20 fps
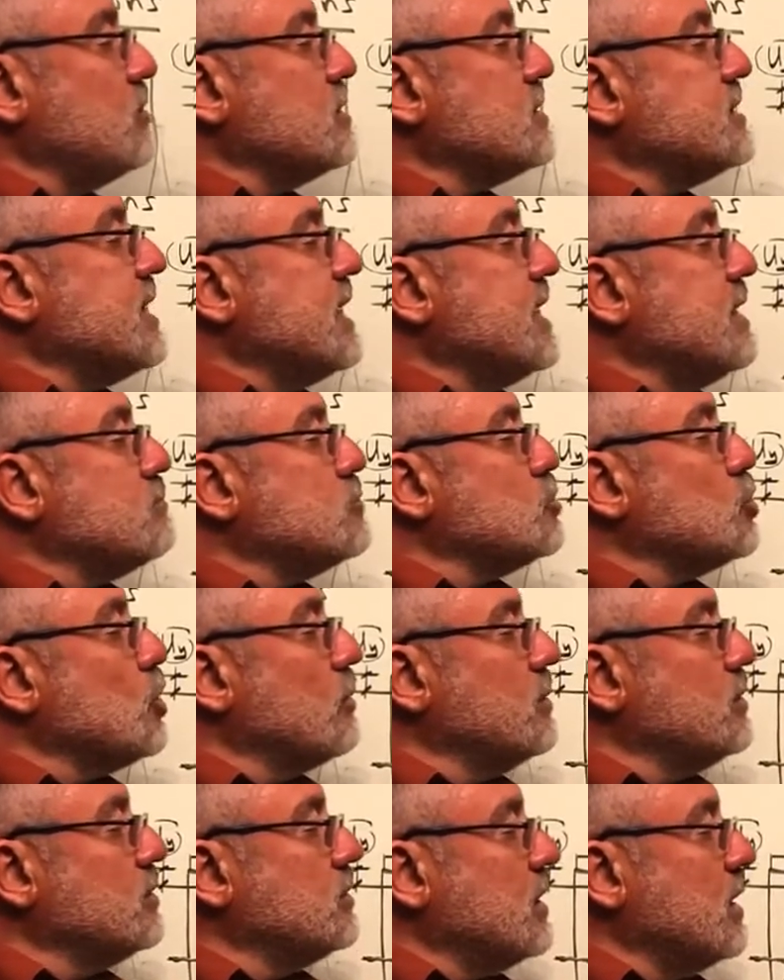the same
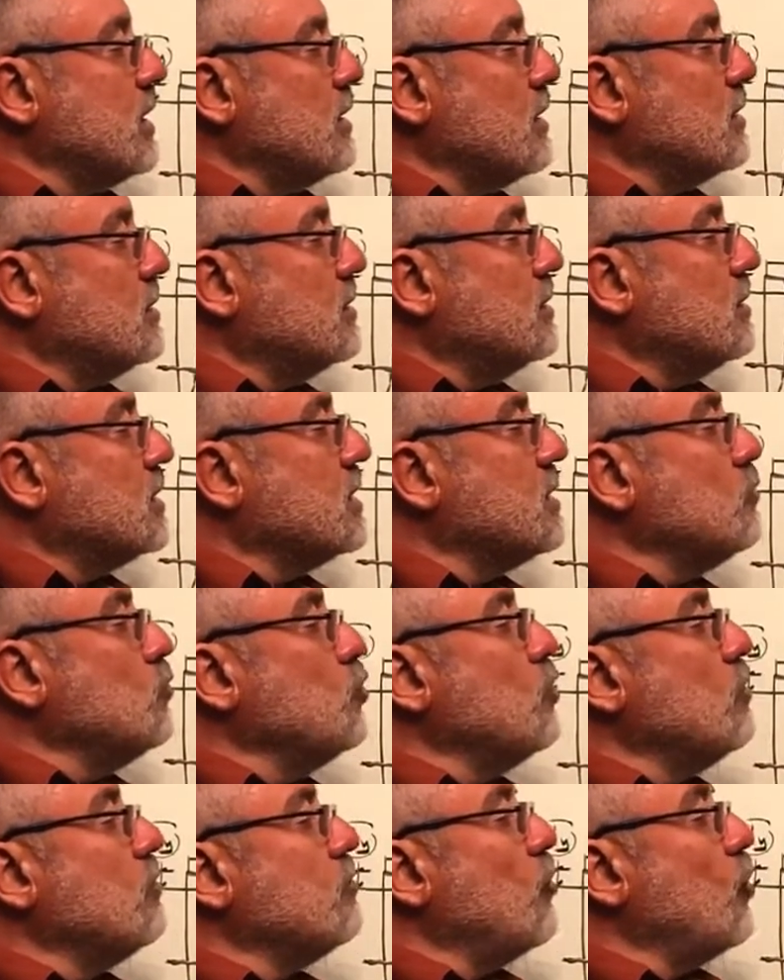geometry,
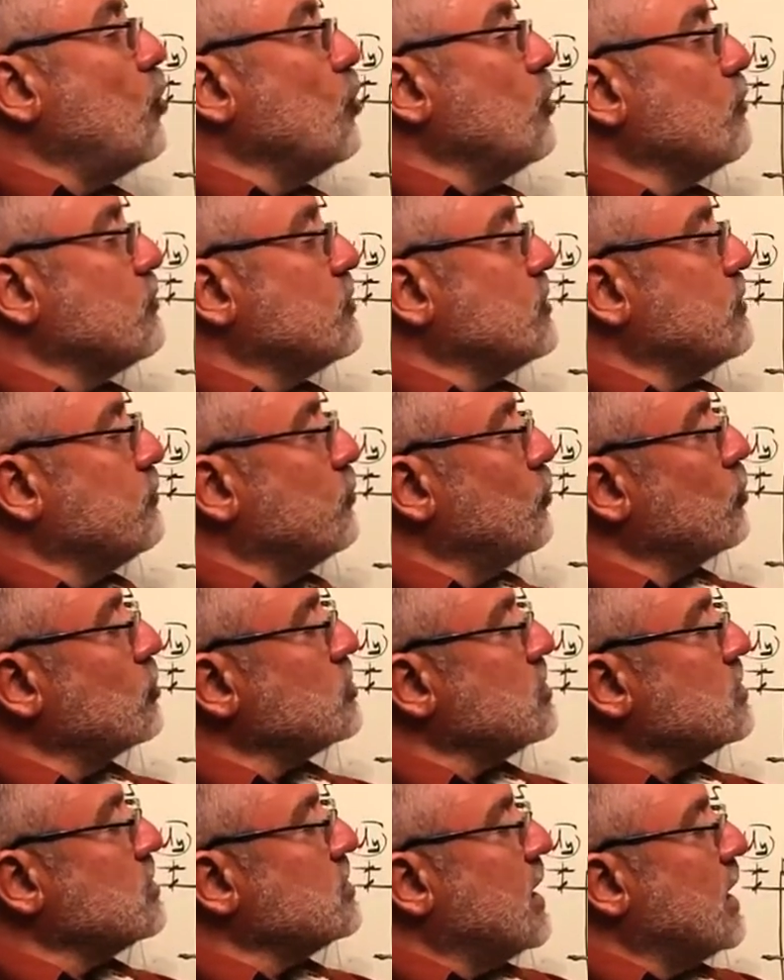remove all of the
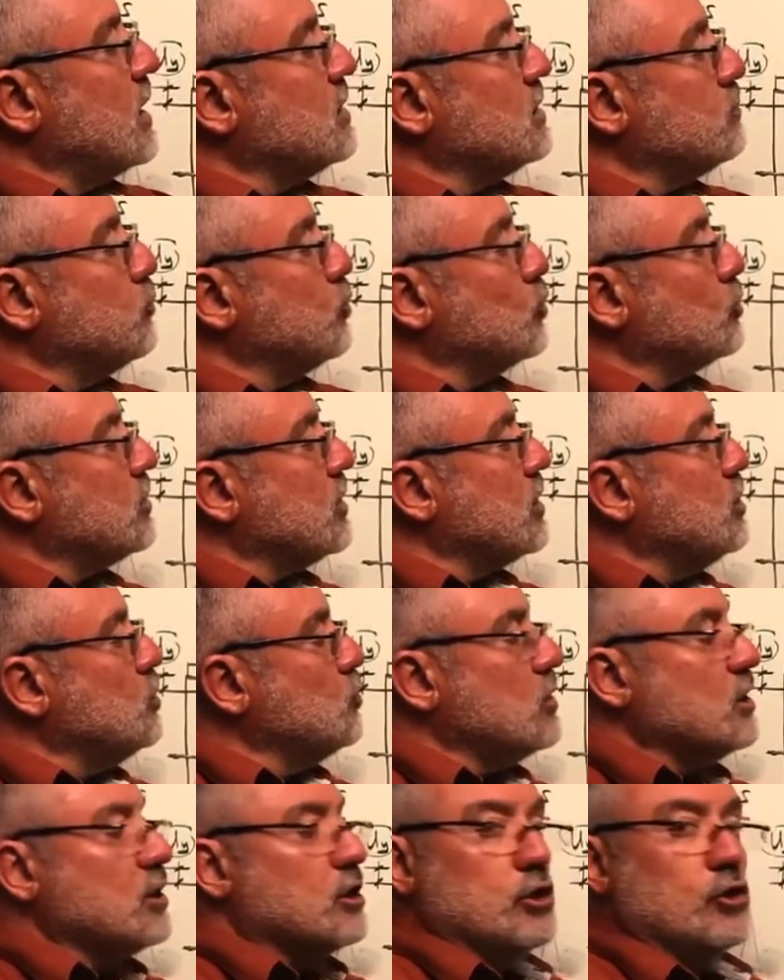forces, and put a
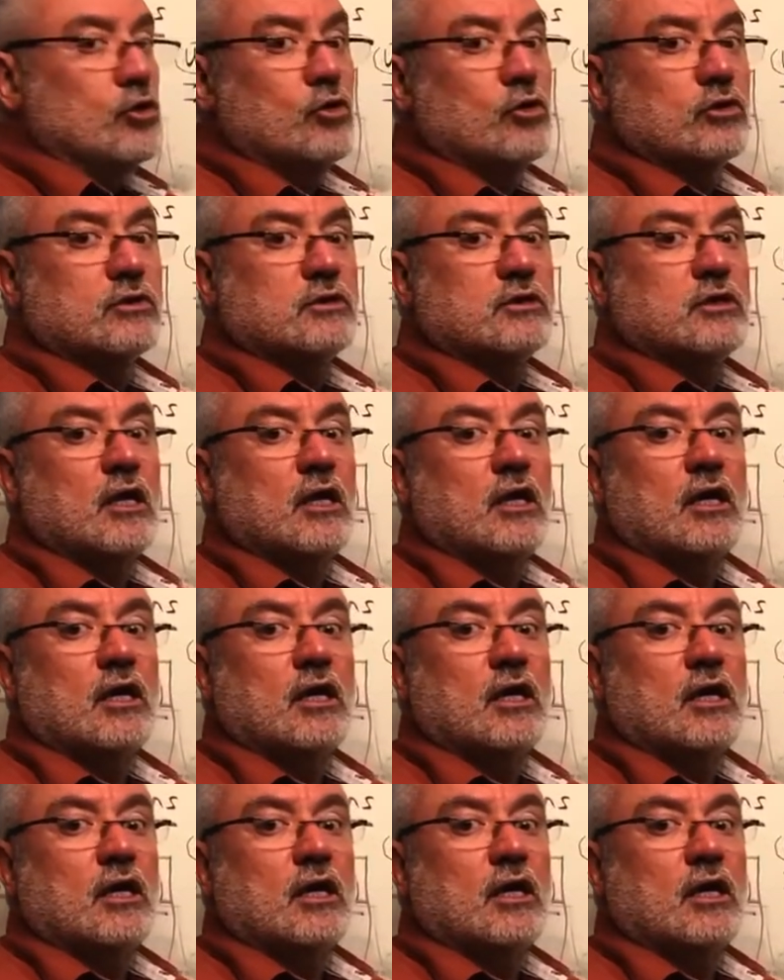unit load